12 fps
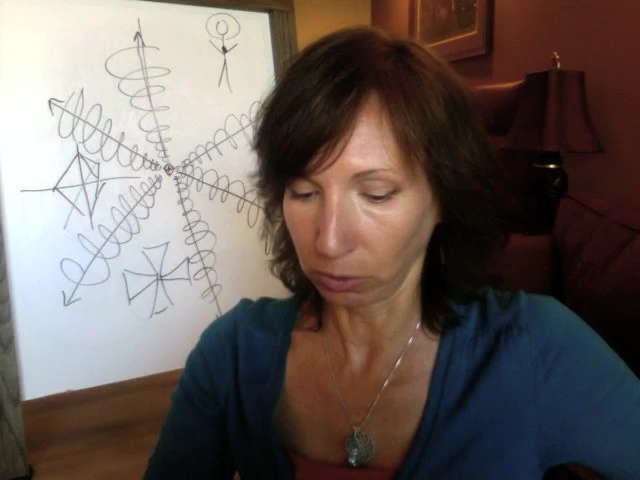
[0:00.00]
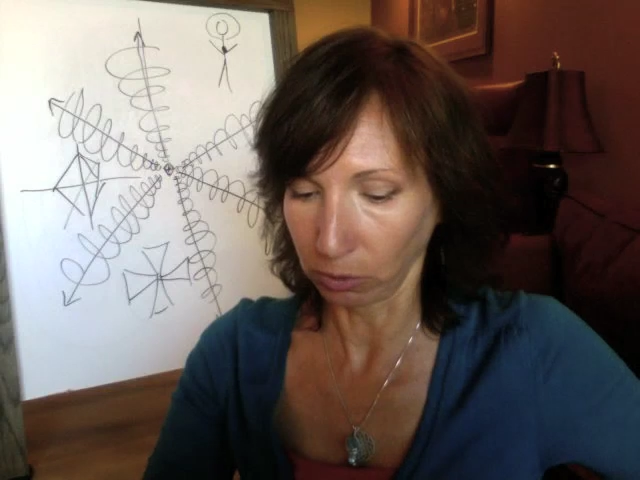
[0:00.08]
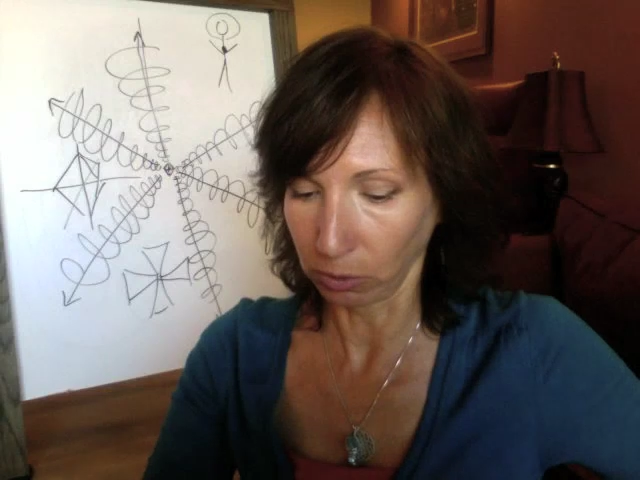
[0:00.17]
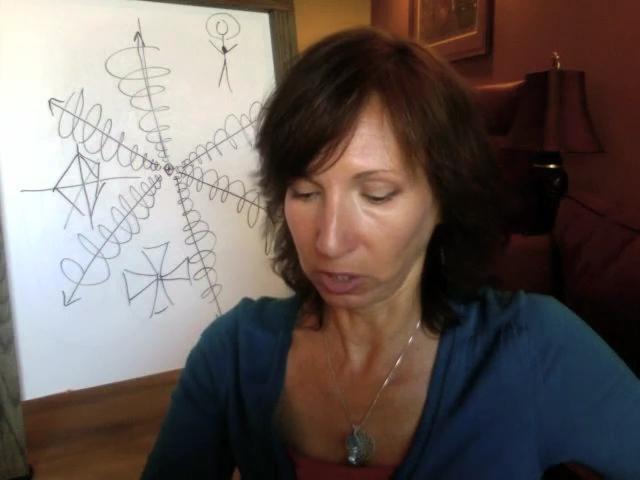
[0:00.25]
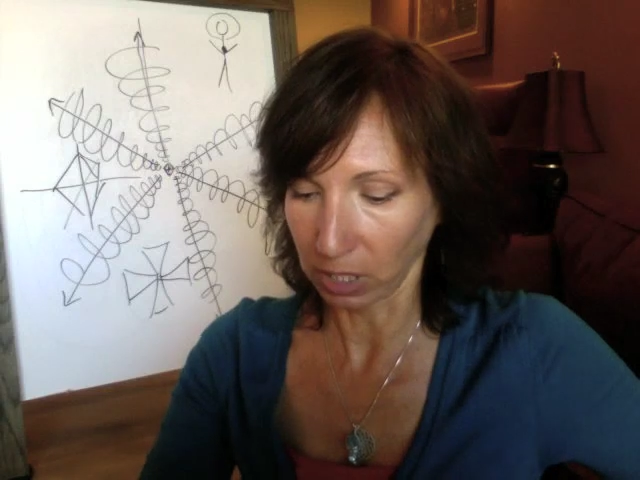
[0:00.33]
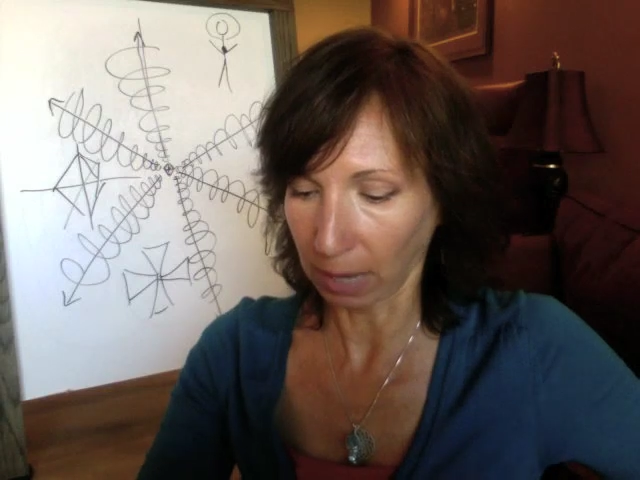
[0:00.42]

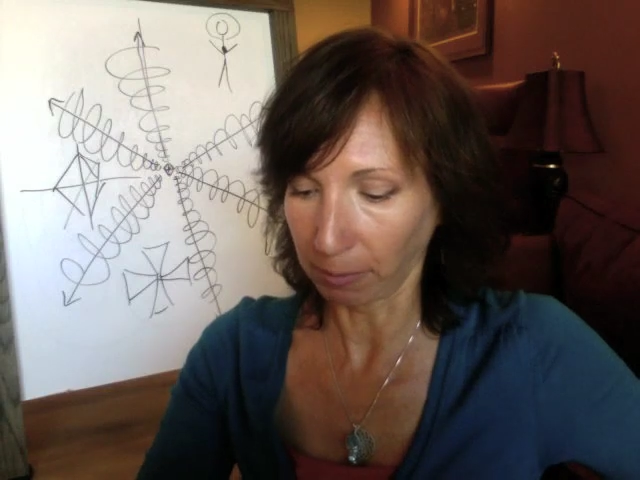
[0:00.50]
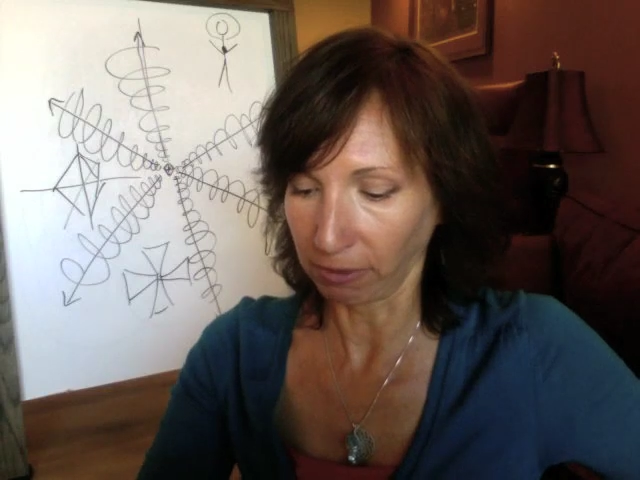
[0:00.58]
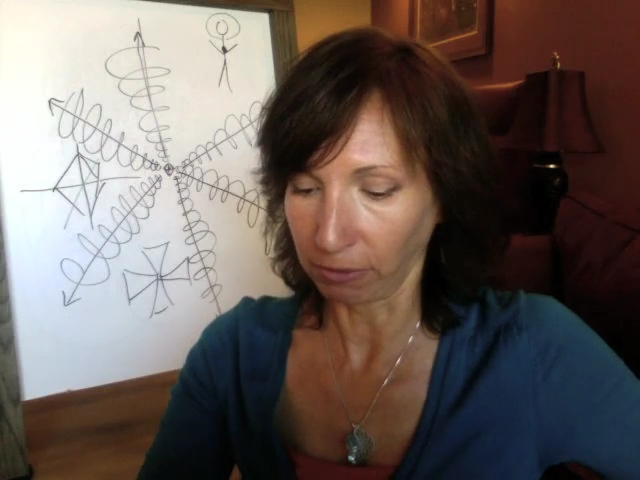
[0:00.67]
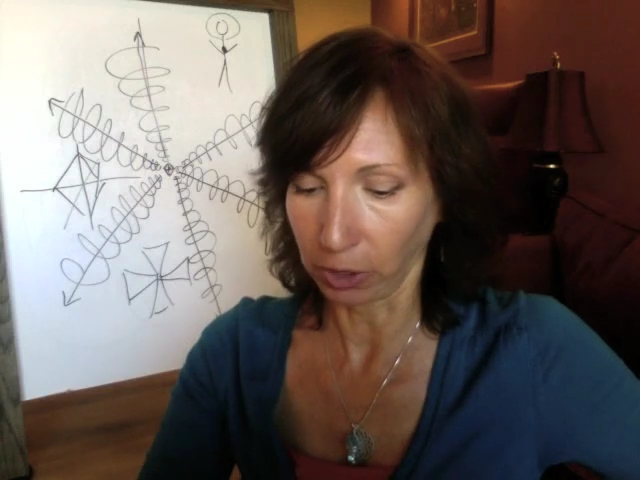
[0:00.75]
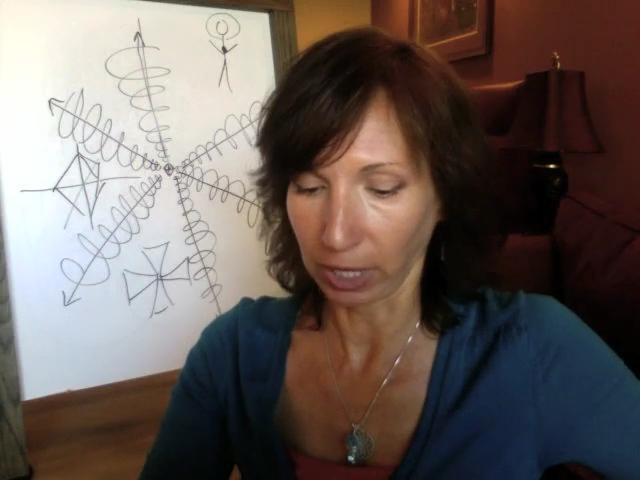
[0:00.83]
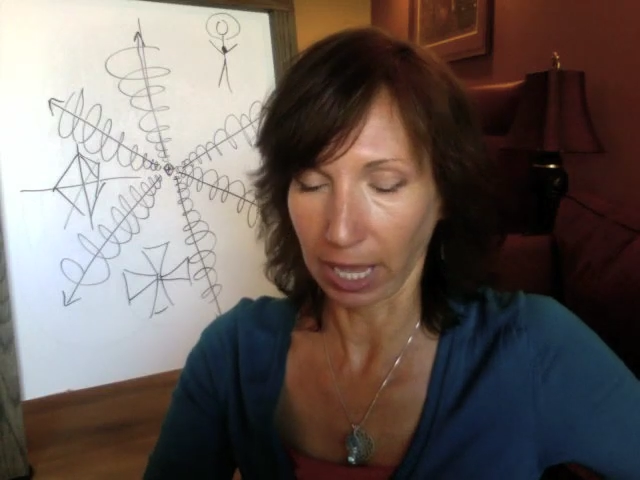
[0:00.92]
through the top
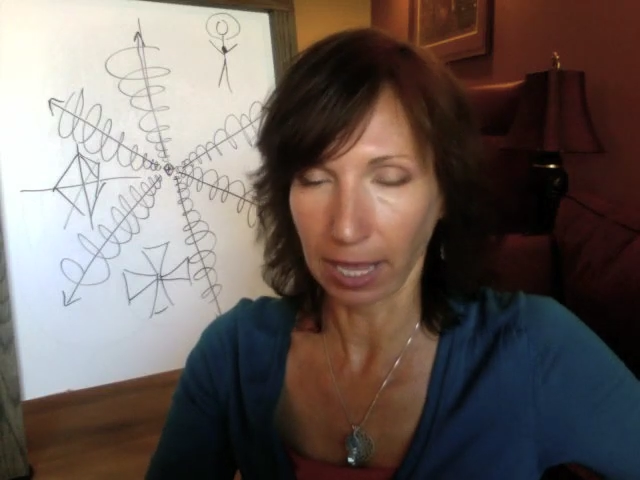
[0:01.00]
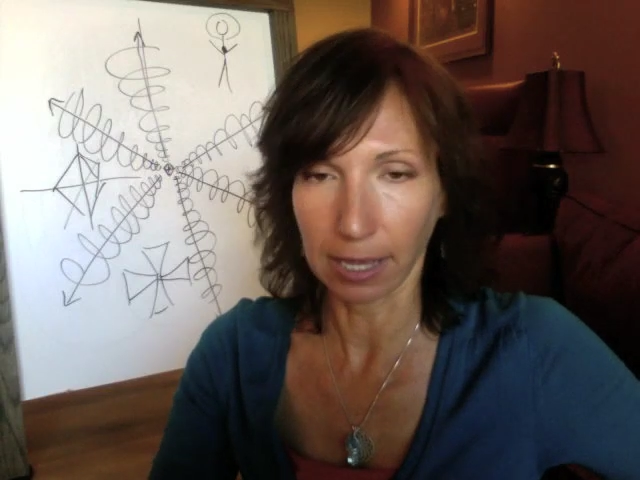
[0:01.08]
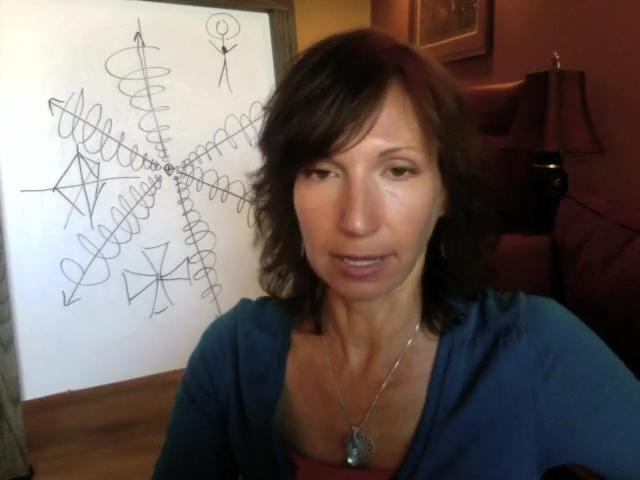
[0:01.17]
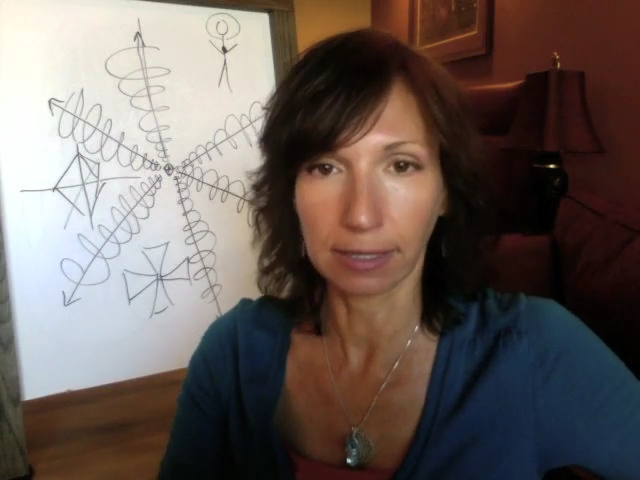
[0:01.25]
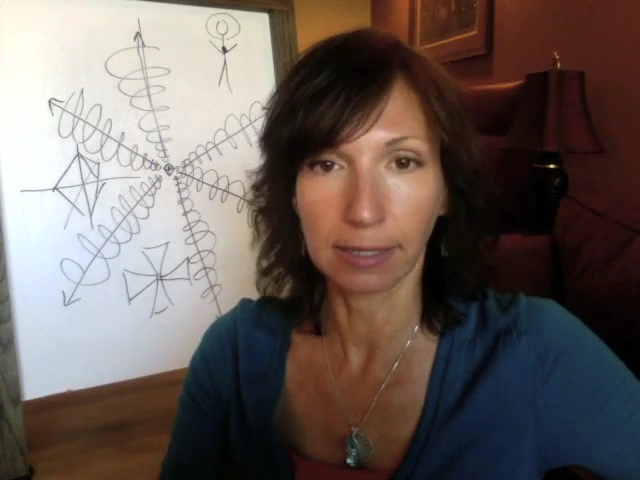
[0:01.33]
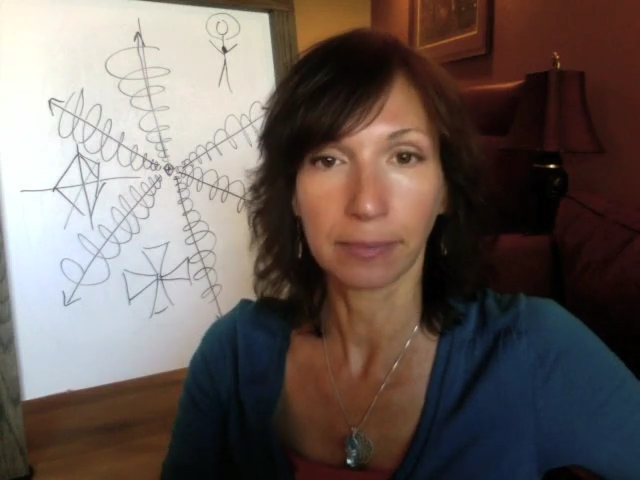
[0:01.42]
of your
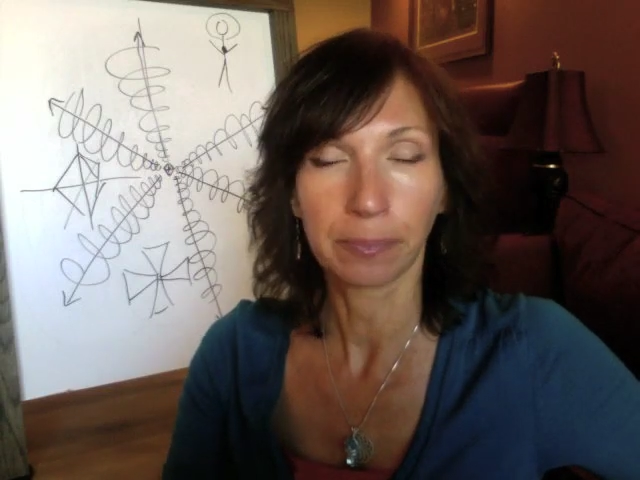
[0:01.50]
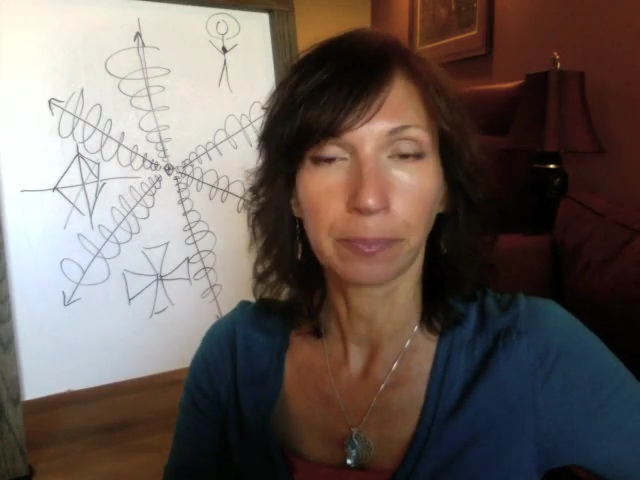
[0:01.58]
head.